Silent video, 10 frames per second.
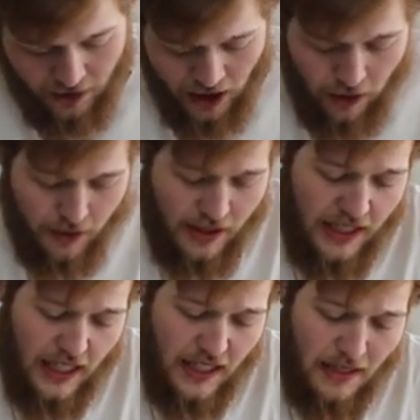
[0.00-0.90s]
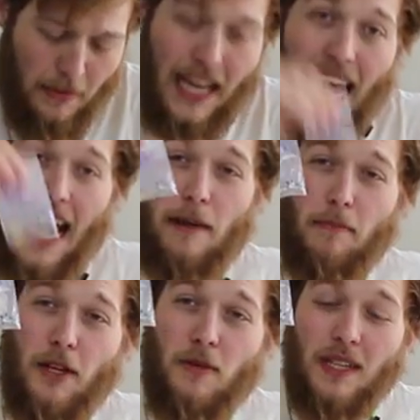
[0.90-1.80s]
She also sent in some like
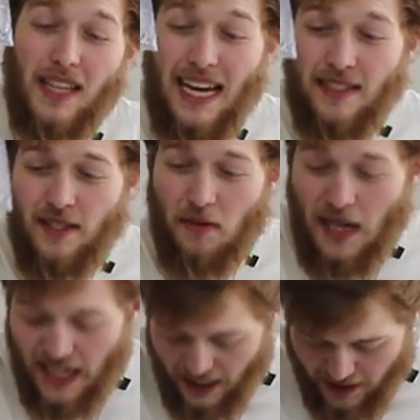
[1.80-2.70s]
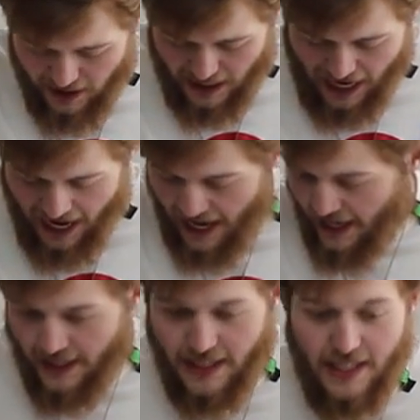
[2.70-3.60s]
hand-blown glass screens
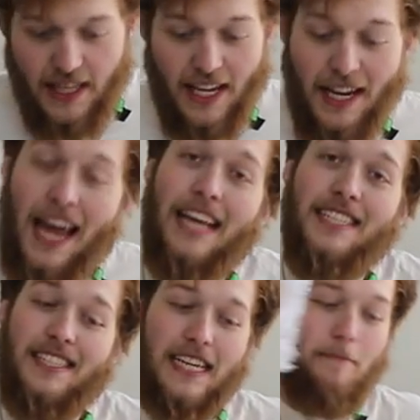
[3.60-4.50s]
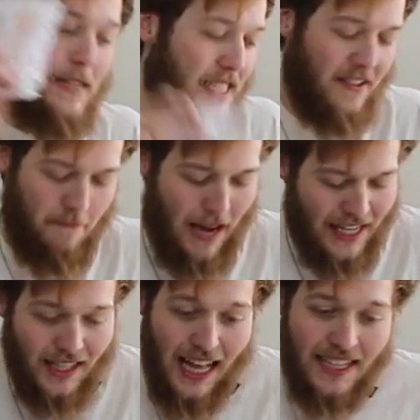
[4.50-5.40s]
and then a sick piece of
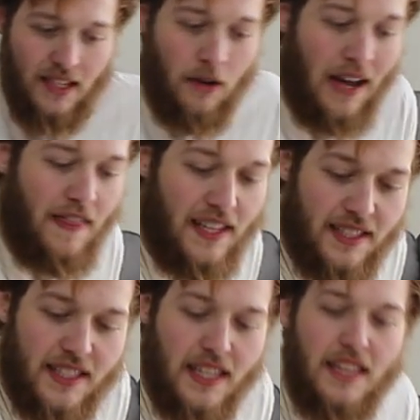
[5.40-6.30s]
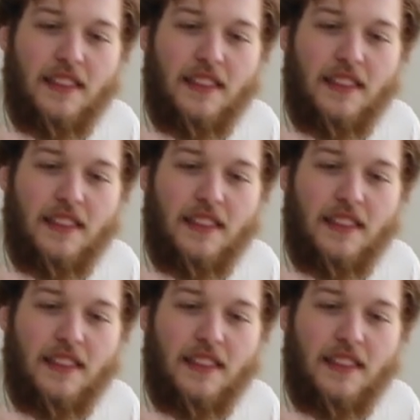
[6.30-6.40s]
Maine glass. Oh, and this.